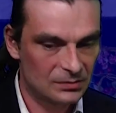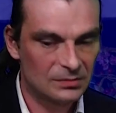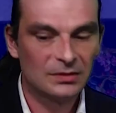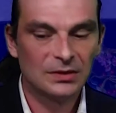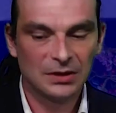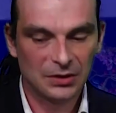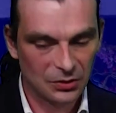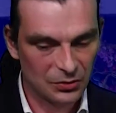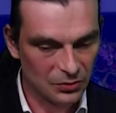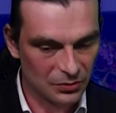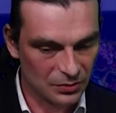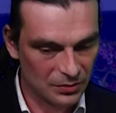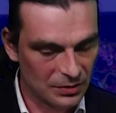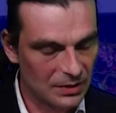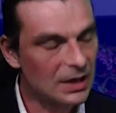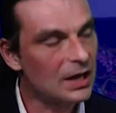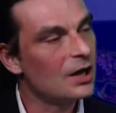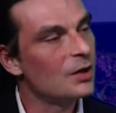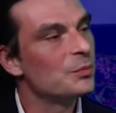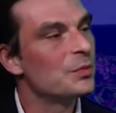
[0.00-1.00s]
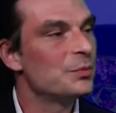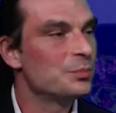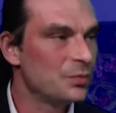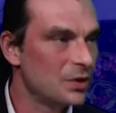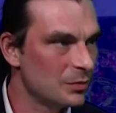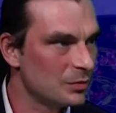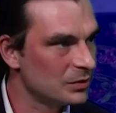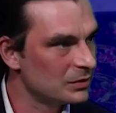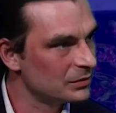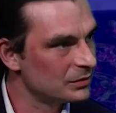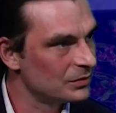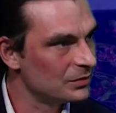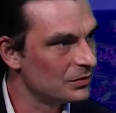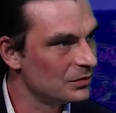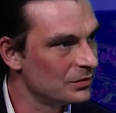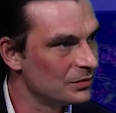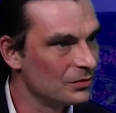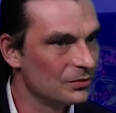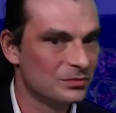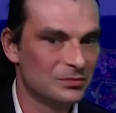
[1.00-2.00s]
you're helping people to
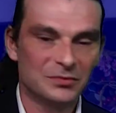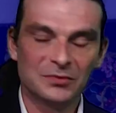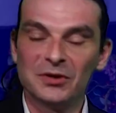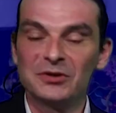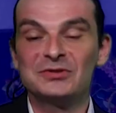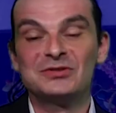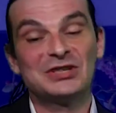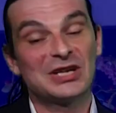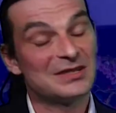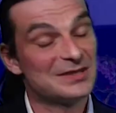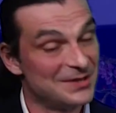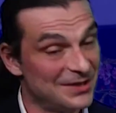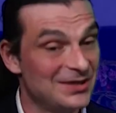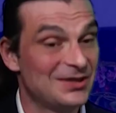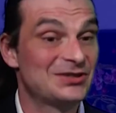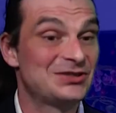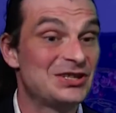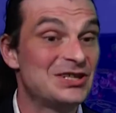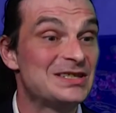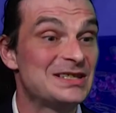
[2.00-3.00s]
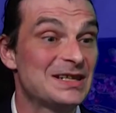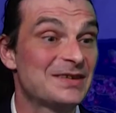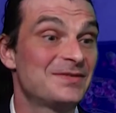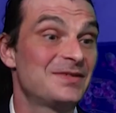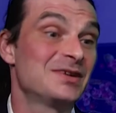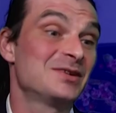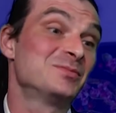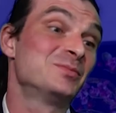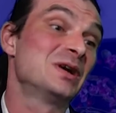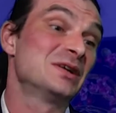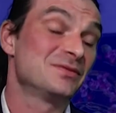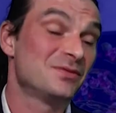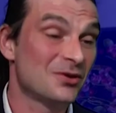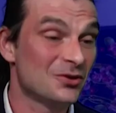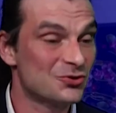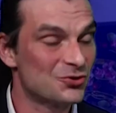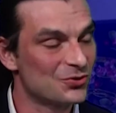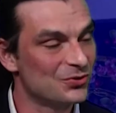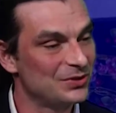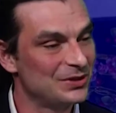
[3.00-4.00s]
do, not just in artistic field, but
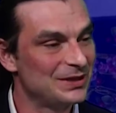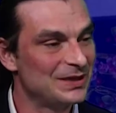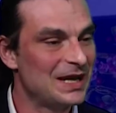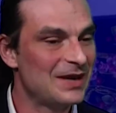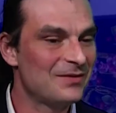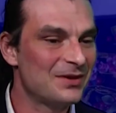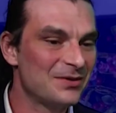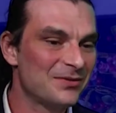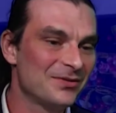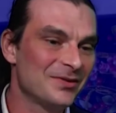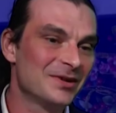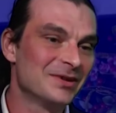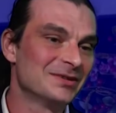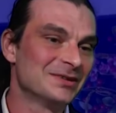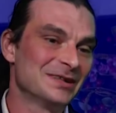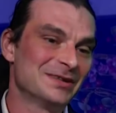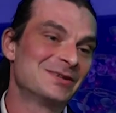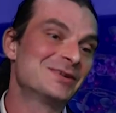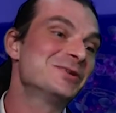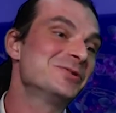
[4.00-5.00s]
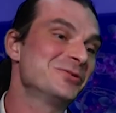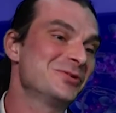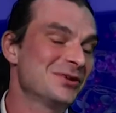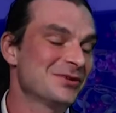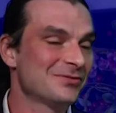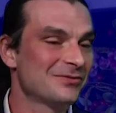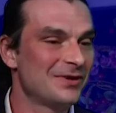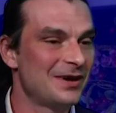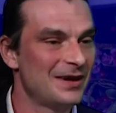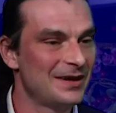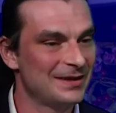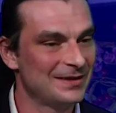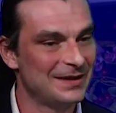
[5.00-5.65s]
virtually in every field, including running